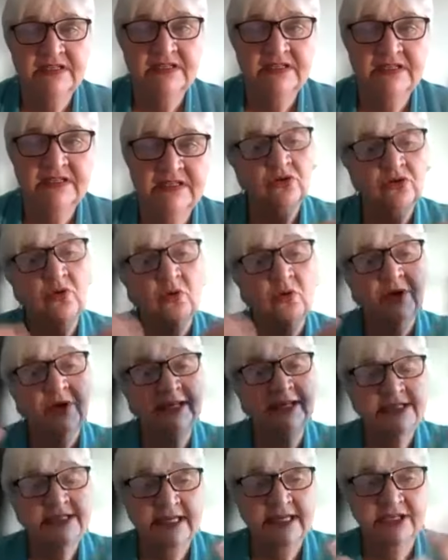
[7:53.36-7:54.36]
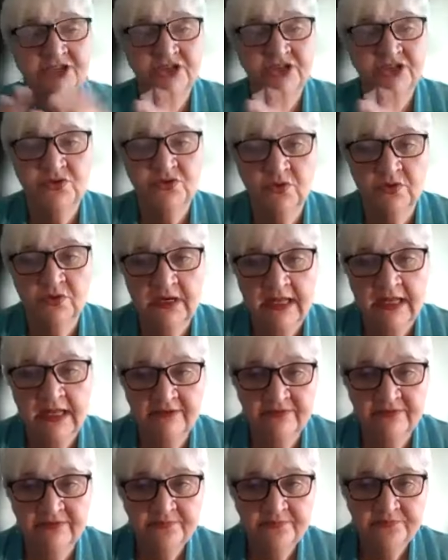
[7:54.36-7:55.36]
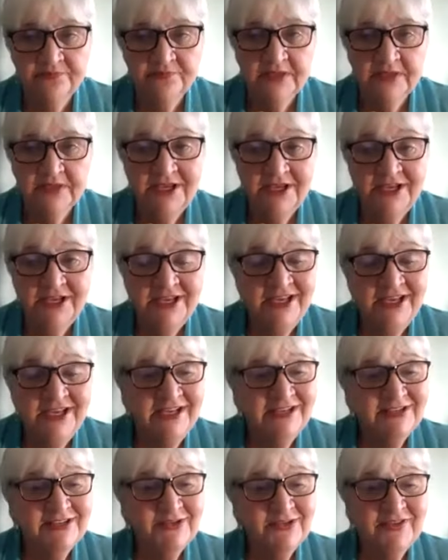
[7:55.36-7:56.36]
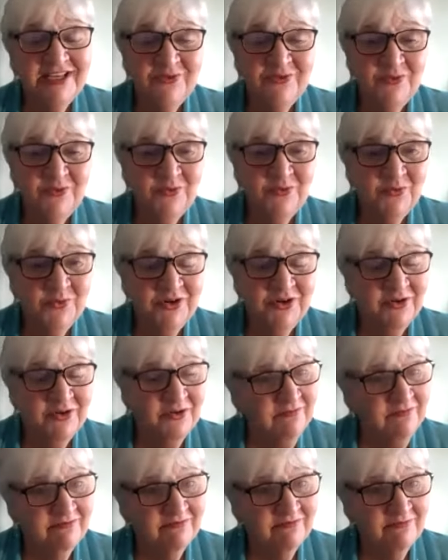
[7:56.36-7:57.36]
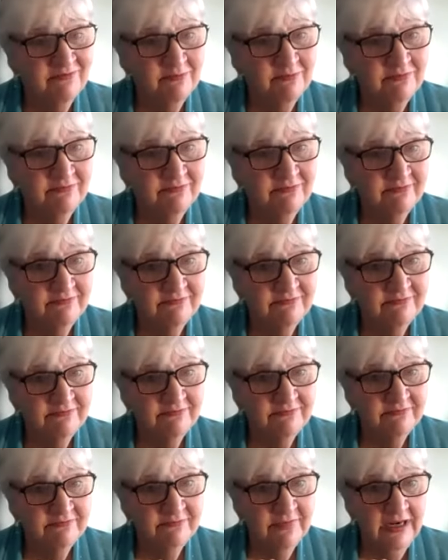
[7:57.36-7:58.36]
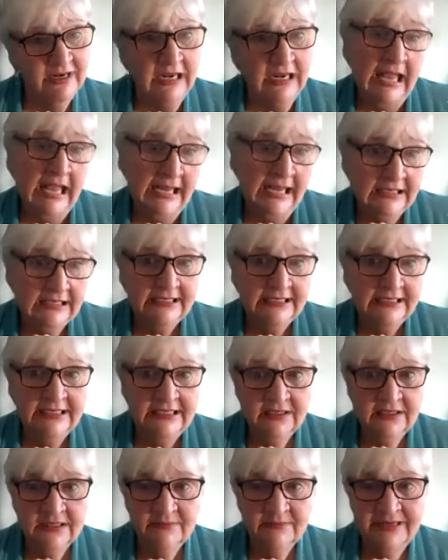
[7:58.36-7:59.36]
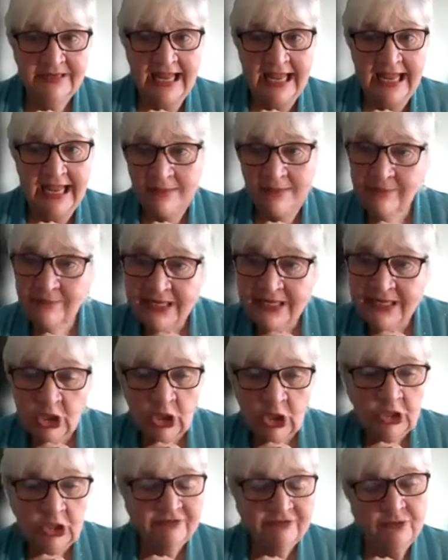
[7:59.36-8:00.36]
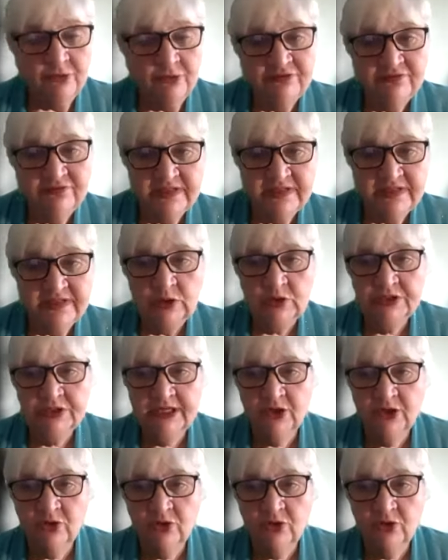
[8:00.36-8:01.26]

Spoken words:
an external orientation toward life. So then we're likely going to be happier, fulfilled, and